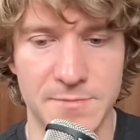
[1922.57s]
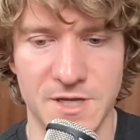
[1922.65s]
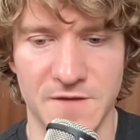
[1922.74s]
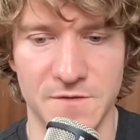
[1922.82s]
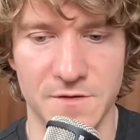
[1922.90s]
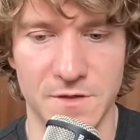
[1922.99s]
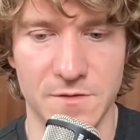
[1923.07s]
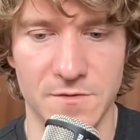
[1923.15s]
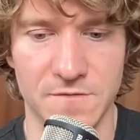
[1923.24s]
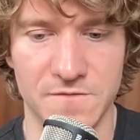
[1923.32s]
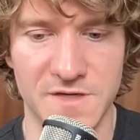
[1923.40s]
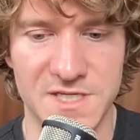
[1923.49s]
You have the
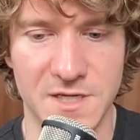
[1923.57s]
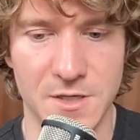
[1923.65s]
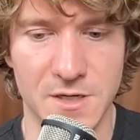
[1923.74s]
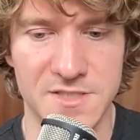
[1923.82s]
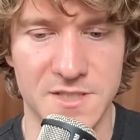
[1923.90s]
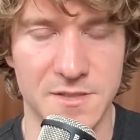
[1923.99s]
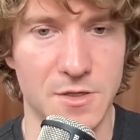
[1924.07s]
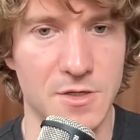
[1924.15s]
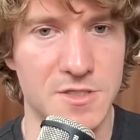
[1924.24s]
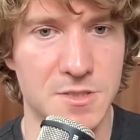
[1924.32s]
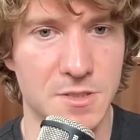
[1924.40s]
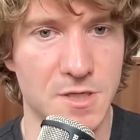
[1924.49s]
Visigoths and the
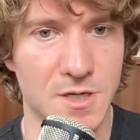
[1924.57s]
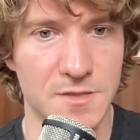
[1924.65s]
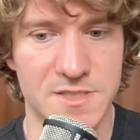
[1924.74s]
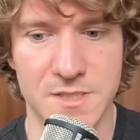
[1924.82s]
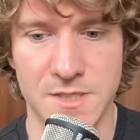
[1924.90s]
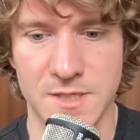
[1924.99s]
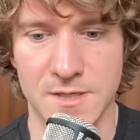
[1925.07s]
Ostrogoths.